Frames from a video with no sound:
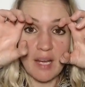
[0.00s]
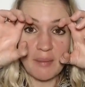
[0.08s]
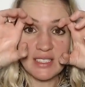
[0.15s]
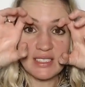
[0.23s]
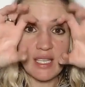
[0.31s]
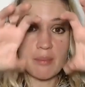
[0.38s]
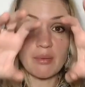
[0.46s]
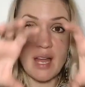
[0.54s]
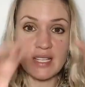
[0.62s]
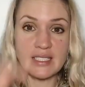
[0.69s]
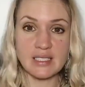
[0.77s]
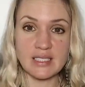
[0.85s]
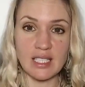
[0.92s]
and I'm a separate
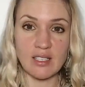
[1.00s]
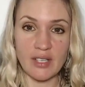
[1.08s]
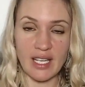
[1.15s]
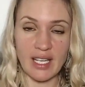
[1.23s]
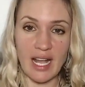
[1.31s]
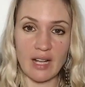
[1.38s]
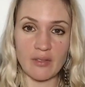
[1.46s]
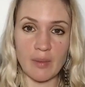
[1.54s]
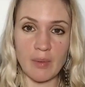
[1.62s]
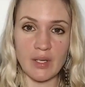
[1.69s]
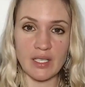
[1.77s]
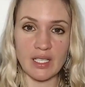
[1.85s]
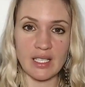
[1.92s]
entity looking out of the
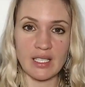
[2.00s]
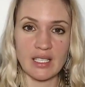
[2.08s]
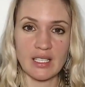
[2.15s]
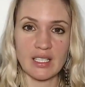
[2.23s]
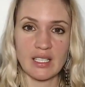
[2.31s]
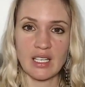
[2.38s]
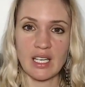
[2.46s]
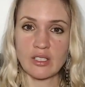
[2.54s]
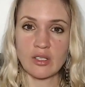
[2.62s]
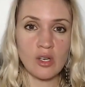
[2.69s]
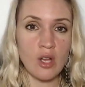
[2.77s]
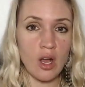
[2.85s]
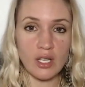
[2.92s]
body. And
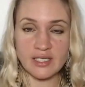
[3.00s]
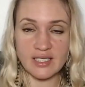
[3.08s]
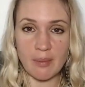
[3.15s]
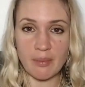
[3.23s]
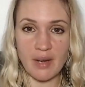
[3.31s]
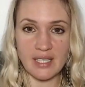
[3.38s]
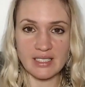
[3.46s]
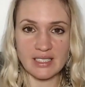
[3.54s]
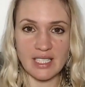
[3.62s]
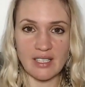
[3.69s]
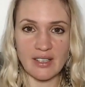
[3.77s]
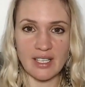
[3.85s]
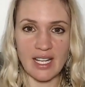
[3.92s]
you're not a separate
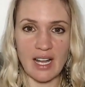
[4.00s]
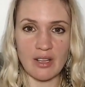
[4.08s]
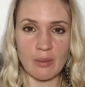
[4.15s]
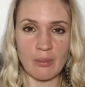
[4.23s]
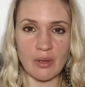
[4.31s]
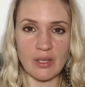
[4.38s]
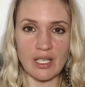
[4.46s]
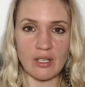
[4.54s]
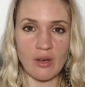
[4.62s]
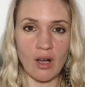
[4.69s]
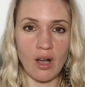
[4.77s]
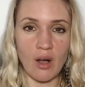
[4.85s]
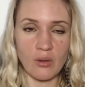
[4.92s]
entity looking out of the body.
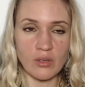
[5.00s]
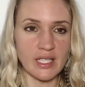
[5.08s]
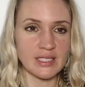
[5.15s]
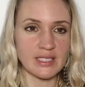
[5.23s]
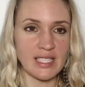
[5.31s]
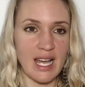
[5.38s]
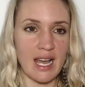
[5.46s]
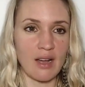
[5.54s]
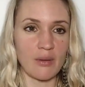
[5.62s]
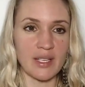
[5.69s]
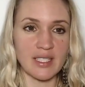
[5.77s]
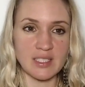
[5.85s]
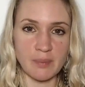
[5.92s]
Your wholeness
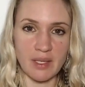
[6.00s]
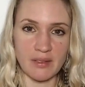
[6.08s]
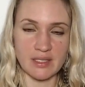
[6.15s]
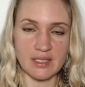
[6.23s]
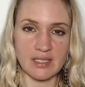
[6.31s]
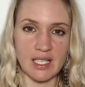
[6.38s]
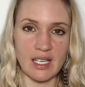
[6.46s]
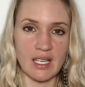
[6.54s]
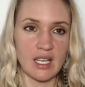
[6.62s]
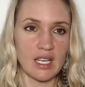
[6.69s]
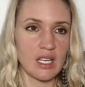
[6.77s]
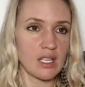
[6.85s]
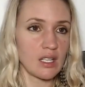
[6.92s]
now experiencing
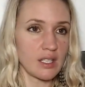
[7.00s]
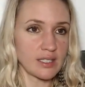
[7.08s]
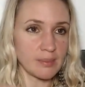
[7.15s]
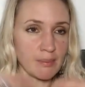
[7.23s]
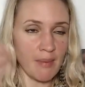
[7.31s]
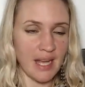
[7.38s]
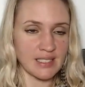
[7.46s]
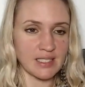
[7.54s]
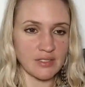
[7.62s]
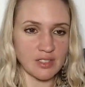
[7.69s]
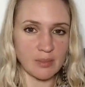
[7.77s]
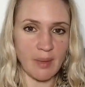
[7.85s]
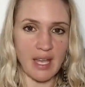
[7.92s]
you're this
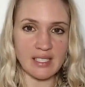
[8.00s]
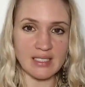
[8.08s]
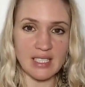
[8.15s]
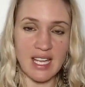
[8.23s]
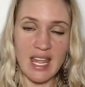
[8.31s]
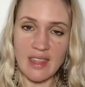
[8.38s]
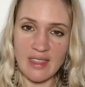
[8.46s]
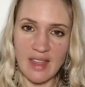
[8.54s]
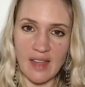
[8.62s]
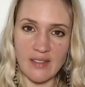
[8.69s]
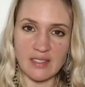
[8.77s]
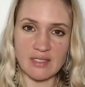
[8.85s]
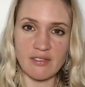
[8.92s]
massive space, and in
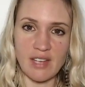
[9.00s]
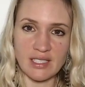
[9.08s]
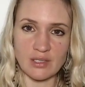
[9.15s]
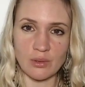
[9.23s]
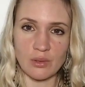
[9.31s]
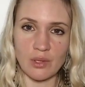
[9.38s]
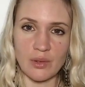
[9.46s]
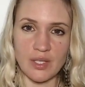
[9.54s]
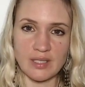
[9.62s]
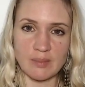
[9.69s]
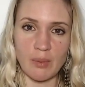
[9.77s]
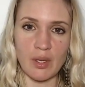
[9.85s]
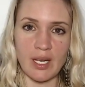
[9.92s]
that there's a vessel called
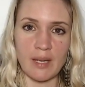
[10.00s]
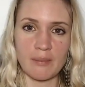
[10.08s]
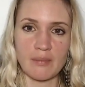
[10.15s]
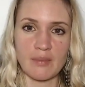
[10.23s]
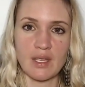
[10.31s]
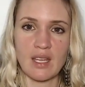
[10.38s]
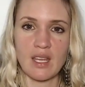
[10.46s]
this body.